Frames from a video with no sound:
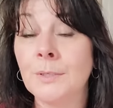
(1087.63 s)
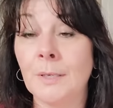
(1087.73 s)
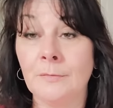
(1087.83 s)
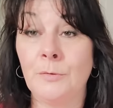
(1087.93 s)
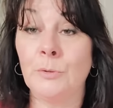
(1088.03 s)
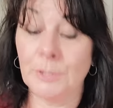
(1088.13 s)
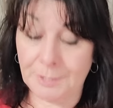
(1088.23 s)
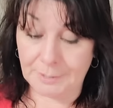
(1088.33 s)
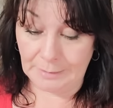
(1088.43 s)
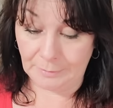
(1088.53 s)
of
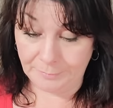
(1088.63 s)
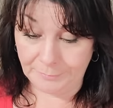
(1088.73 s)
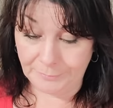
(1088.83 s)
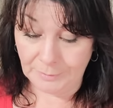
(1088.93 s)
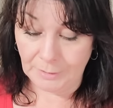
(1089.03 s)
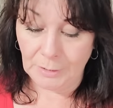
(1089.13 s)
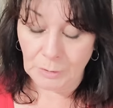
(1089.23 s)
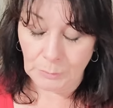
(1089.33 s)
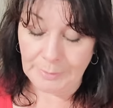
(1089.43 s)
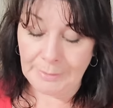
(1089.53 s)
yourself.
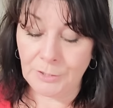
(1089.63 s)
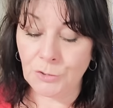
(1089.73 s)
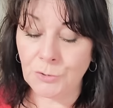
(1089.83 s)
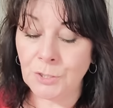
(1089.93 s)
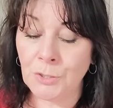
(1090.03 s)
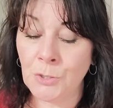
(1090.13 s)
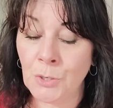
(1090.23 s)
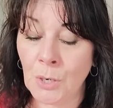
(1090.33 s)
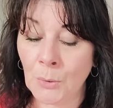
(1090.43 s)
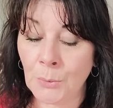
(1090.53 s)
We need you to
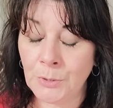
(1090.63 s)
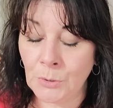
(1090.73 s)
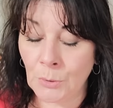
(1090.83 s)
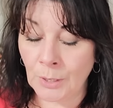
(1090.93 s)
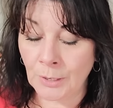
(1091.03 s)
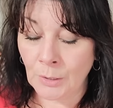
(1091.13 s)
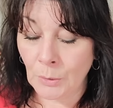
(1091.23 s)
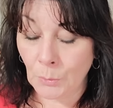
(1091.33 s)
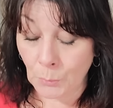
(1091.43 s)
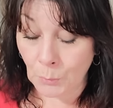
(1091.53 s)
know your
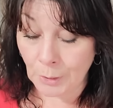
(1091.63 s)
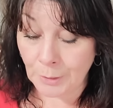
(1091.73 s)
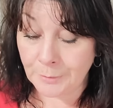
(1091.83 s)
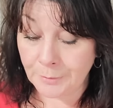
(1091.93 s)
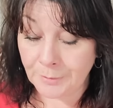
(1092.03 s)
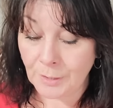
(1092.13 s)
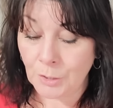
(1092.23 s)
worth,